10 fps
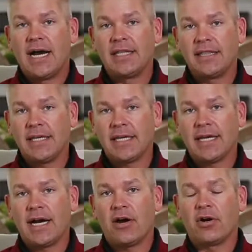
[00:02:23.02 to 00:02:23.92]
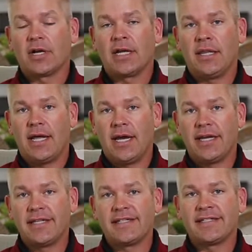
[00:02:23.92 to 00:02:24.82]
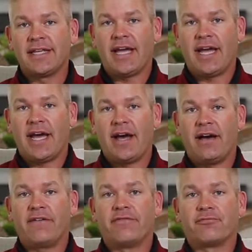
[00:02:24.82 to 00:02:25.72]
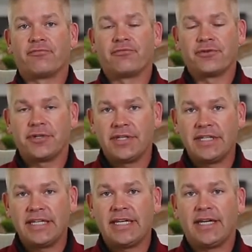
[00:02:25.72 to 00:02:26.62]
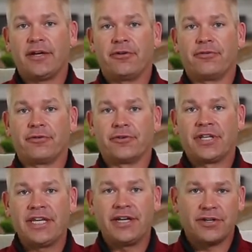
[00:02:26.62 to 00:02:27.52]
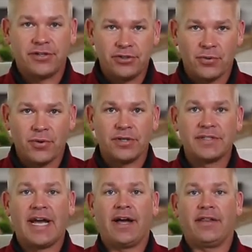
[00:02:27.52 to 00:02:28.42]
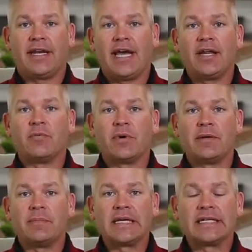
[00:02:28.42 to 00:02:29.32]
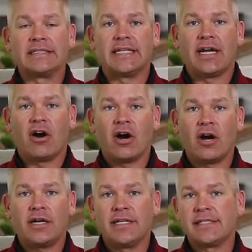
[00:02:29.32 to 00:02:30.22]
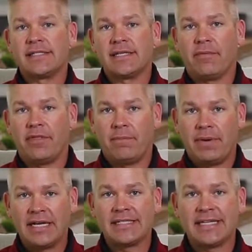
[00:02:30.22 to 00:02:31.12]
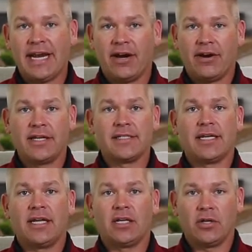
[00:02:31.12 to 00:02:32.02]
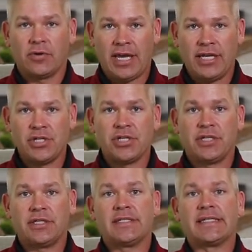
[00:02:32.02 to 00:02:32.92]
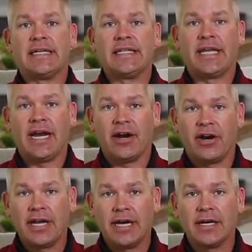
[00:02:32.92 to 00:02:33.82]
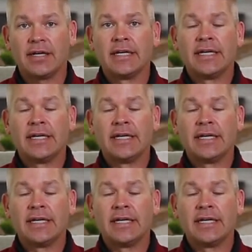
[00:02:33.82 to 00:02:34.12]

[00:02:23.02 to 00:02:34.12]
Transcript: I think our clients have really geared towards Allen Edwin because they are in some of the best areas and locations in the area.